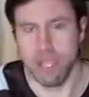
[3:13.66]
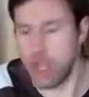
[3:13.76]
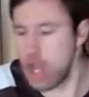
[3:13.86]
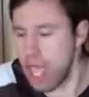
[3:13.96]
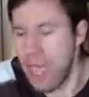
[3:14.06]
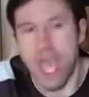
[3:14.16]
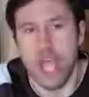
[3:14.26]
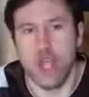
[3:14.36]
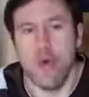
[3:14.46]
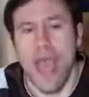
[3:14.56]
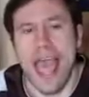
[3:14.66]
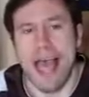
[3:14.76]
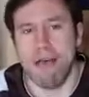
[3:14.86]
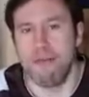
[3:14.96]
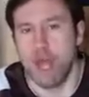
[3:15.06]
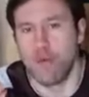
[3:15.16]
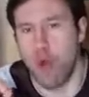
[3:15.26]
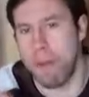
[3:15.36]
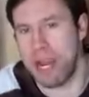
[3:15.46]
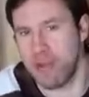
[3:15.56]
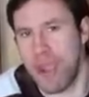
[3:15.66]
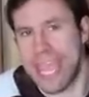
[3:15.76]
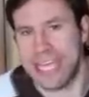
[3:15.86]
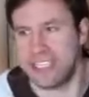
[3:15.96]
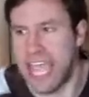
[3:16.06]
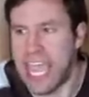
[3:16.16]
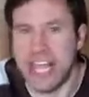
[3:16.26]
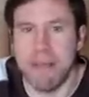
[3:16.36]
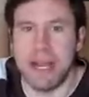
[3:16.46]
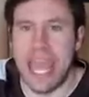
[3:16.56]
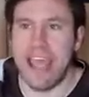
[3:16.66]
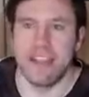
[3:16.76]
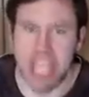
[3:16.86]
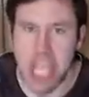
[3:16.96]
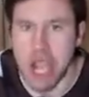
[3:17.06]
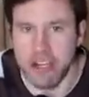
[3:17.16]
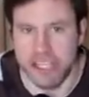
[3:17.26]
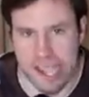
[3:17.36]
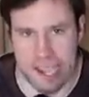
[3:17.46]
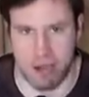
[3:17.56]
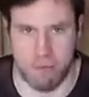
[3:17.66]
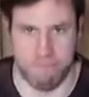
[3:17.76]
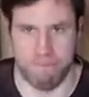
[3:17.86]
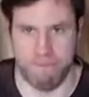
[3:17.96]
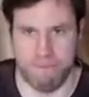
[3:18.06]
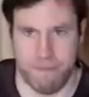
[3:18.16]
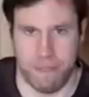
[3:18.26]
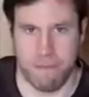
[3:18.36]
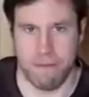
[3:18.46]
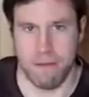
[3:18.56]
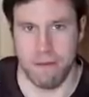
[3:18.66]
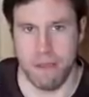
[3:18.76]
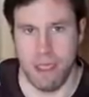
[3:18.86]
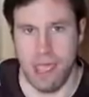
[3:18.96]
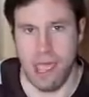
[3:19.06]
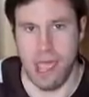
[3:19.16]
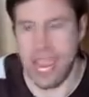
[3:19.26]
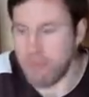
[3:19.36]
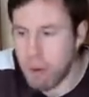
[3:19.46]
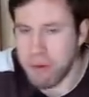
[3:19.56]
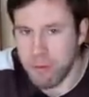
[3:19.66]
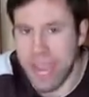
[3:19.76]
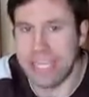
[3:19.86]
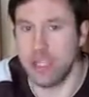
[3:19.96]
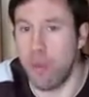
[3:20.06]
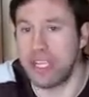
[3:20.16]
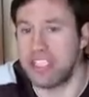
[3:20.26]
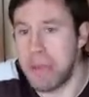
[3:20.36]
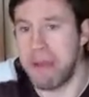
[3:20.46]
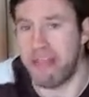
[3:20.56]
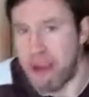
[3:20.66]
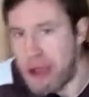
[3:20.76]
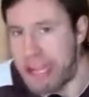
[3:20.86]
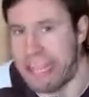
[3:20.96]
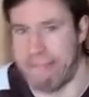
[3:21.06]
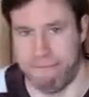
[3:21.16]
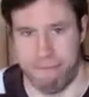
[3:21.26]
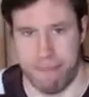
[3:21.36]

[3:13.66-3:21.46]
You have Roman Reigns eliminate The Undertaker. And Roman Reigns was number 30.